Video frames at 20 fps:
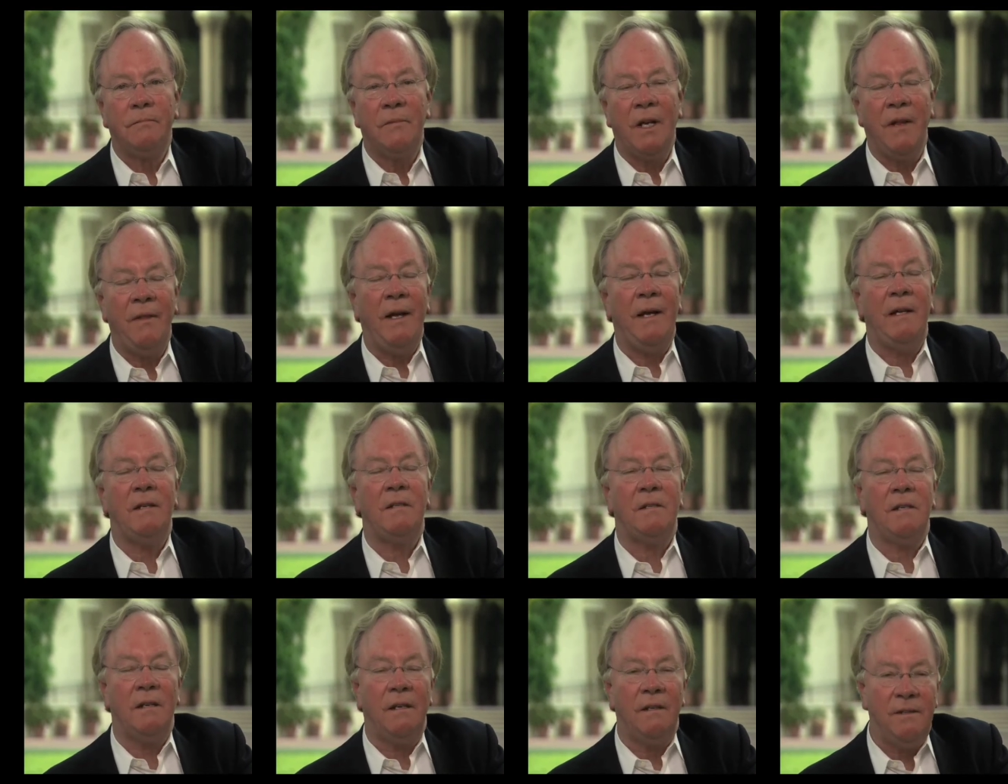And
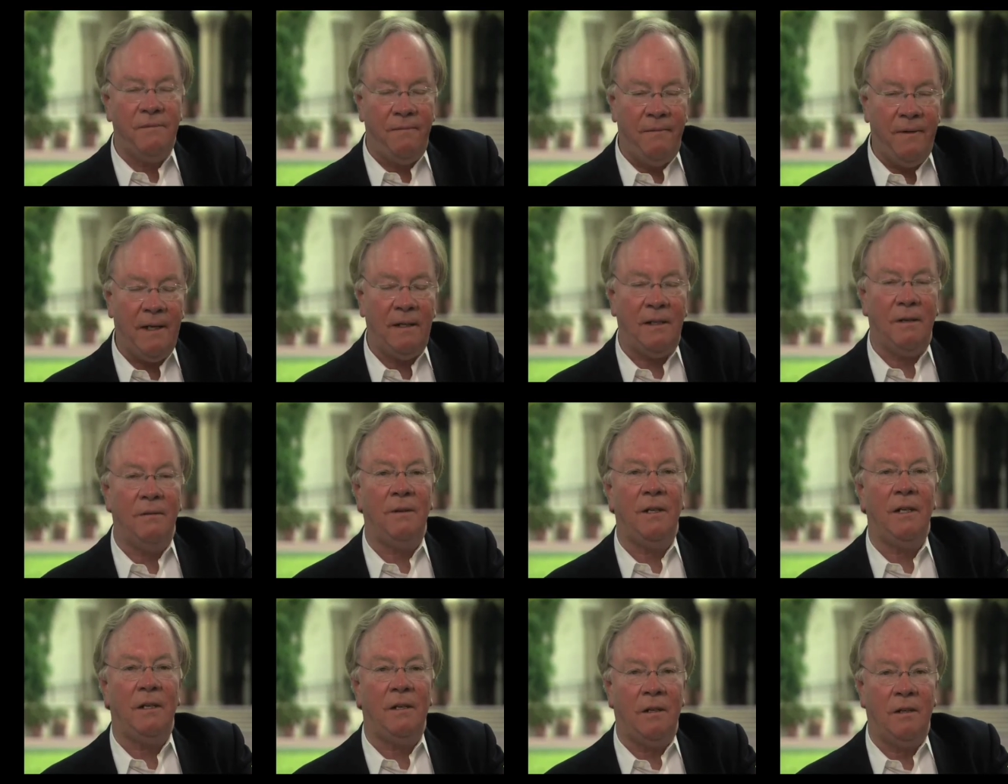that's
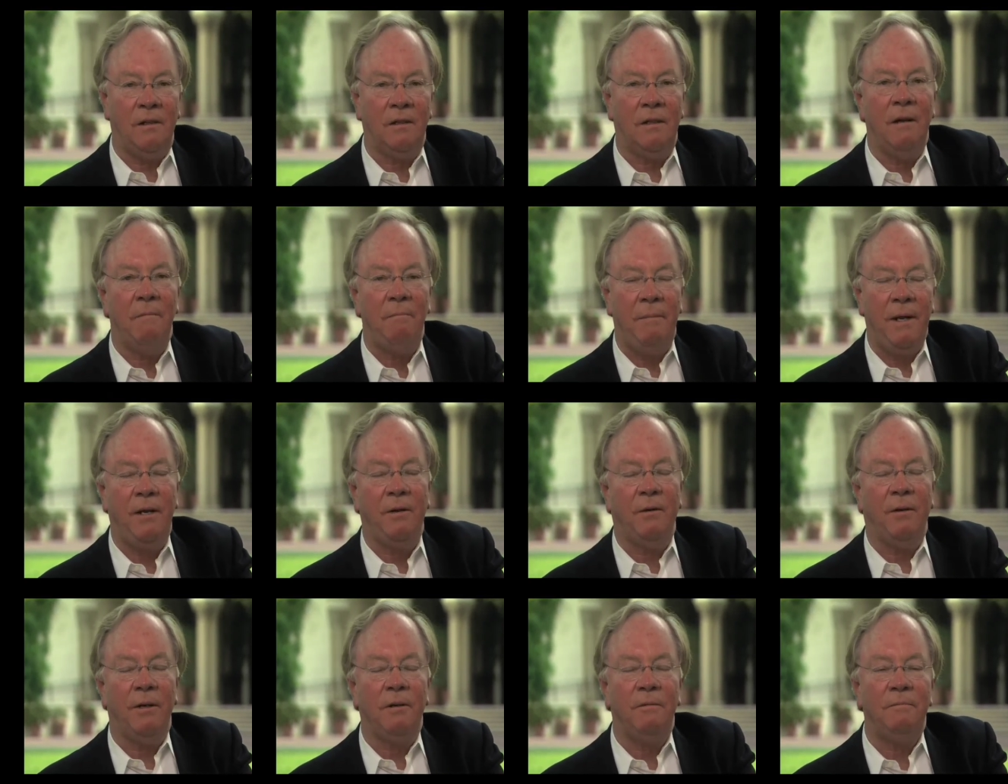effectively called peak
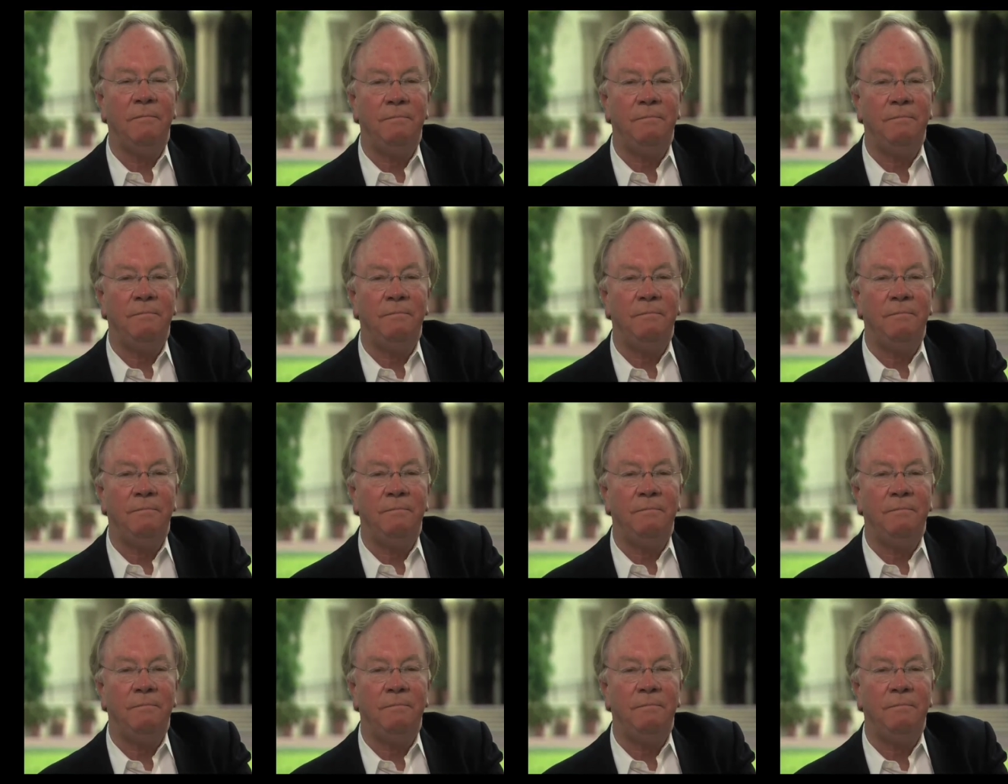oil.